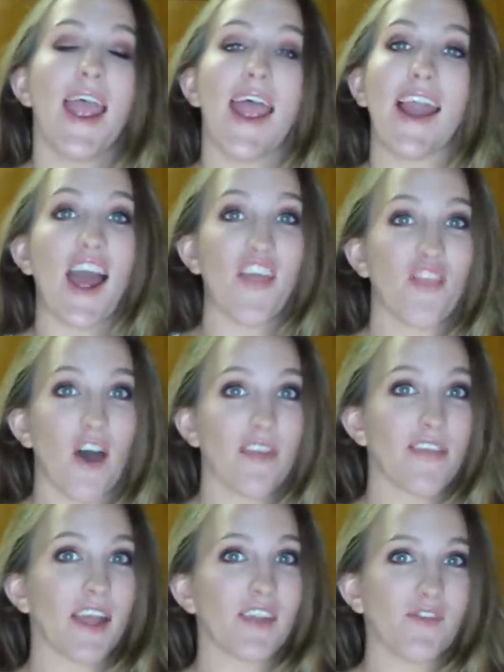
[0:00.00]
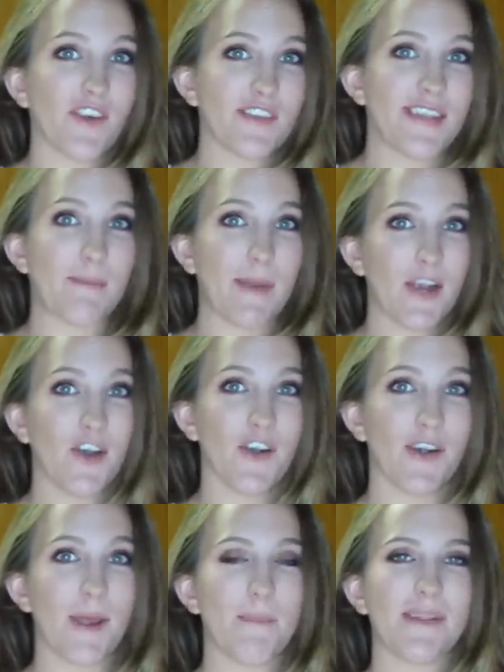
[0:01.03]
and I thought that the first time I
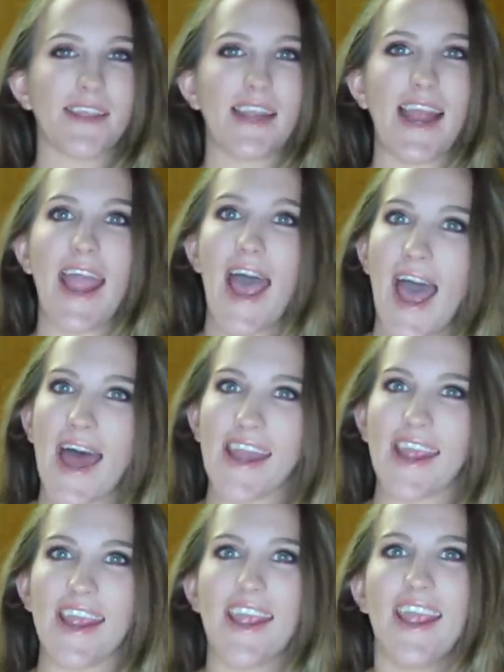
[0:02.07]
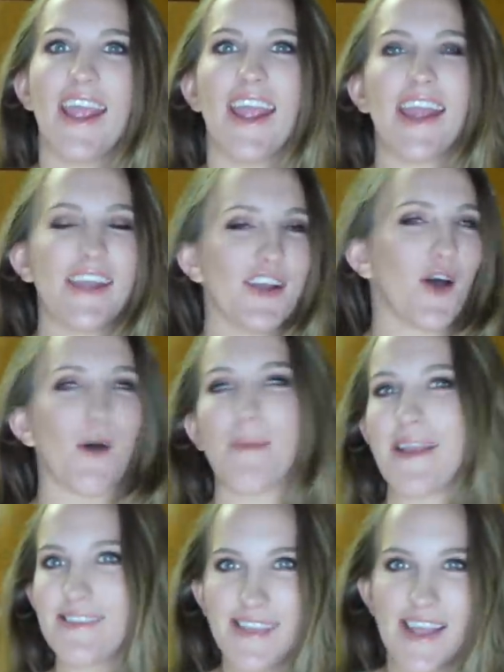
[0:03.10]
heard it, but then I had it, and it all
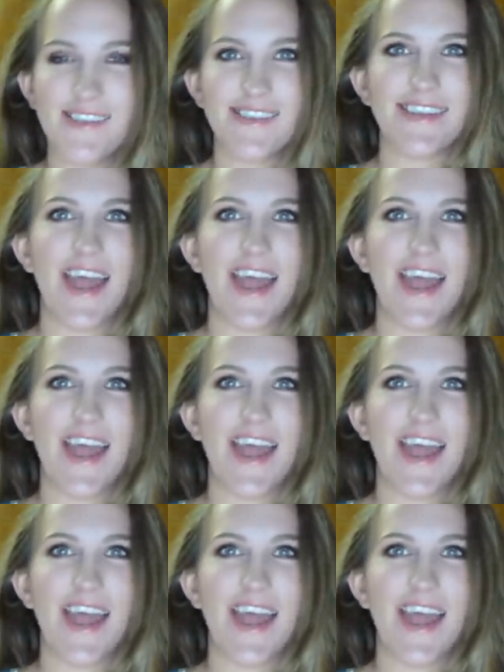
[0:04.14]
made sense.